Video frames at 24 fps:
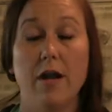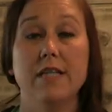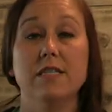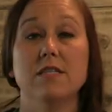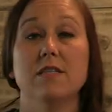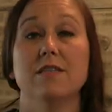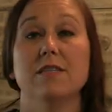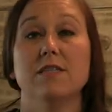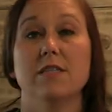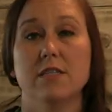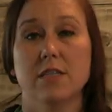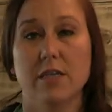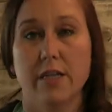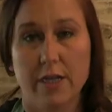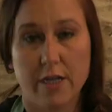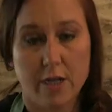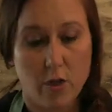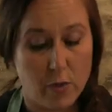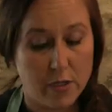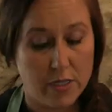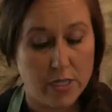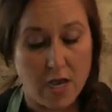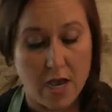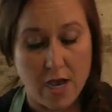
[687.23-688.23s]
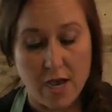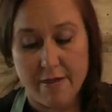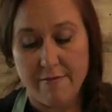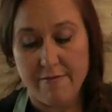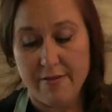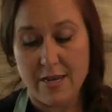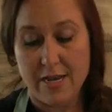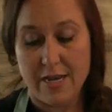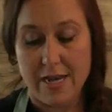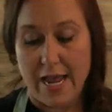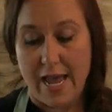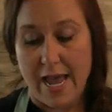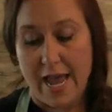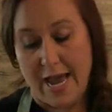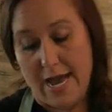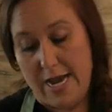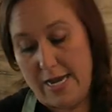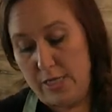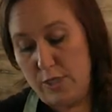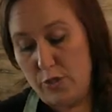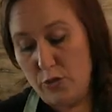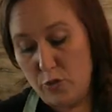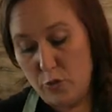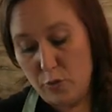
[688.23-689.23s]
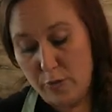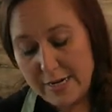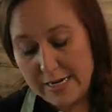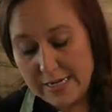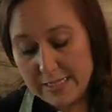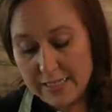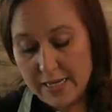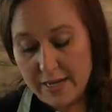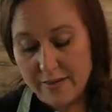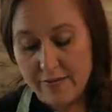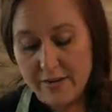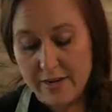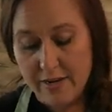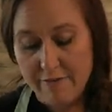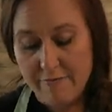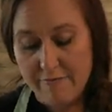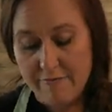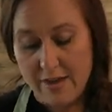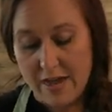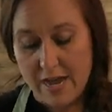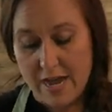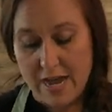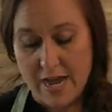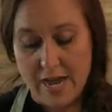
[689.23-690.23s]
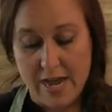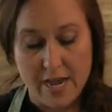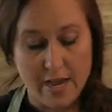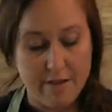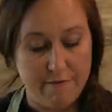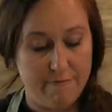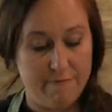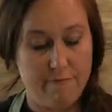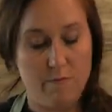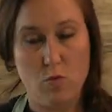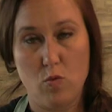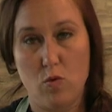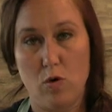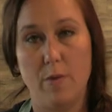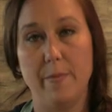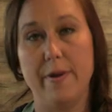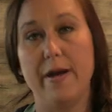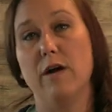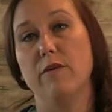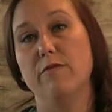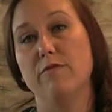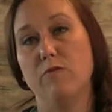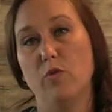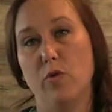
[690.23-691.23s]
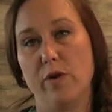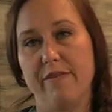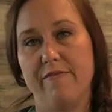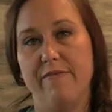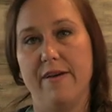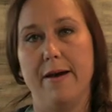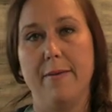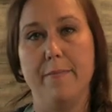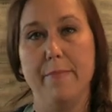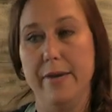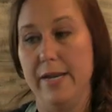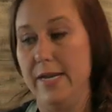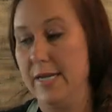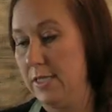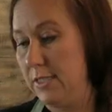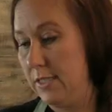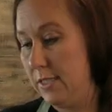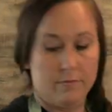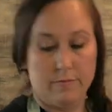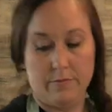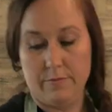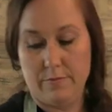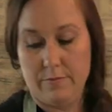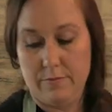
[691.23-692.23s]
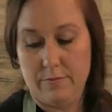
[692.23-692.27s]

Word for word: right, so this is gonna go in the oven at 375 for about 45 minutes.